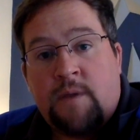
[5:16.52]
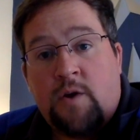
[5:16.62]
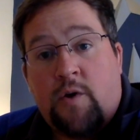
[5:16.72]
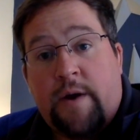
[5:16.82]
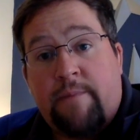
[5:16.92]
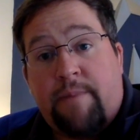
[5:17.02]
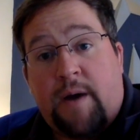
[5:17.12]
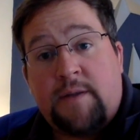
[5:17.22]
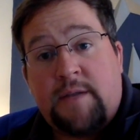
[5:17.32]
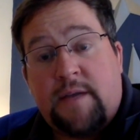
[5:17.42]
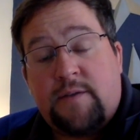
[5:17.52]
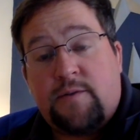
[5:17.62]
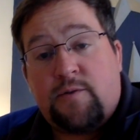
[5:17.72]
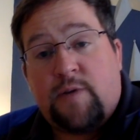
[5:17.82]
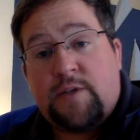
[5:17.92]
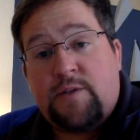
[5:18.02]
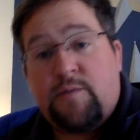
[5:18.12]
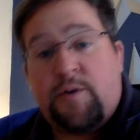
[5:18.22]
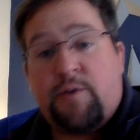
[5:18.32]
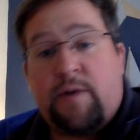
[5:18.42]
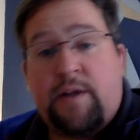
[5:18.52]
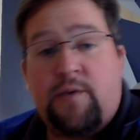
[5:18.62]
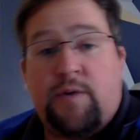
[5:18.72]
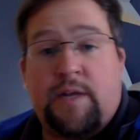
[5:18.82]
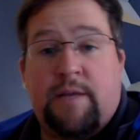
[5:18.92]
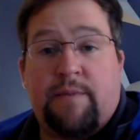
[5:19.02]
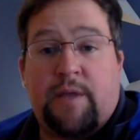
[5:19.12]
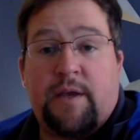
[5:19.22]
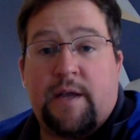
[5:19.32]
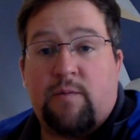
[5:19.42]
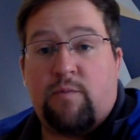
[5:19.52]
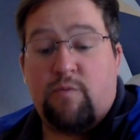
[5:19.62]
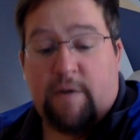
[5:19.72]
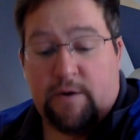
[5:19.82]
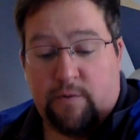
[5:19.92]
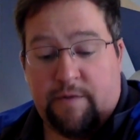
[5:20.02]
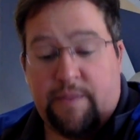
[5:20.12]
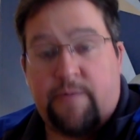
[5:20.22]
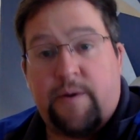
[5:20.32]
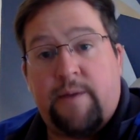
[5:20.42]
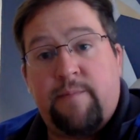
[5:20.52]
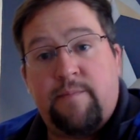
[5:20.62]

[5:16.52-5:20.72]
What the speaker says: Go ahead and pause, answer those questions. When you're ready, you can hit play again, and we'll move on to Event 3.